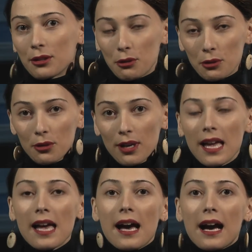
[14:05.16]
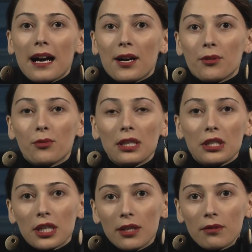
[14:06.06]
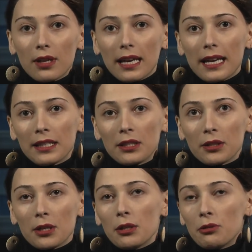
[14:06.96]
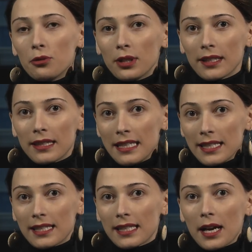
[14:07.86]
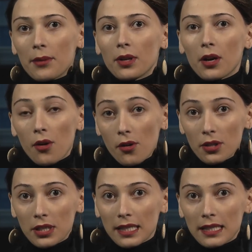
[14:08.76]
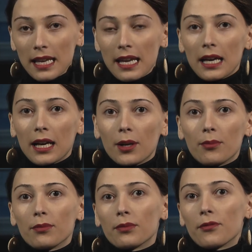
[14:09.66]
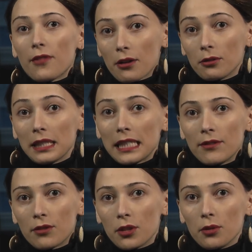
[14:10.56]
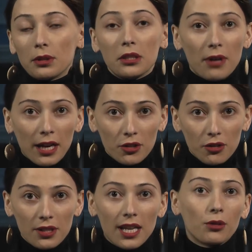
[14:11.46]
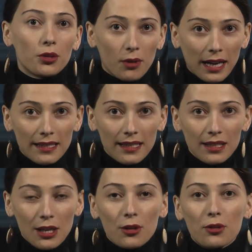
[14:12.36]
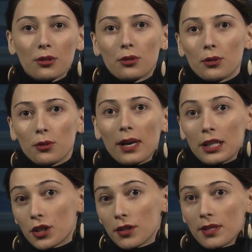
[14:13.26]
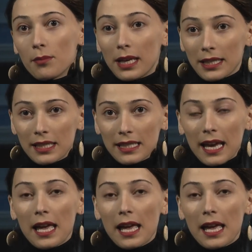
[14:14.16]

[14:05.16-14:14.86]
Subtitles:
2, which gives, during these courses, faculty gives you directions how to write it to achieve the best